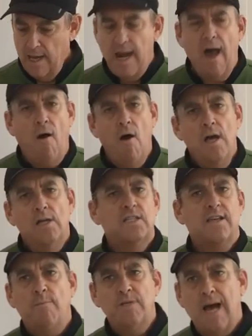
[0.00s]
Now,
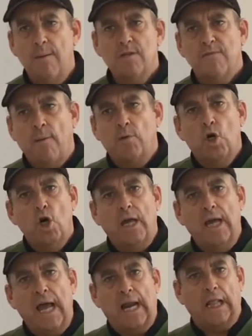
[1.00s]
sometimes if I'm
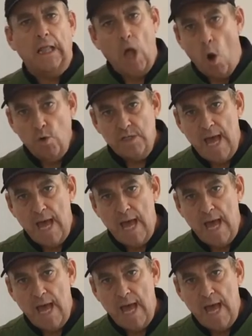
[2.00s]
cooking at a low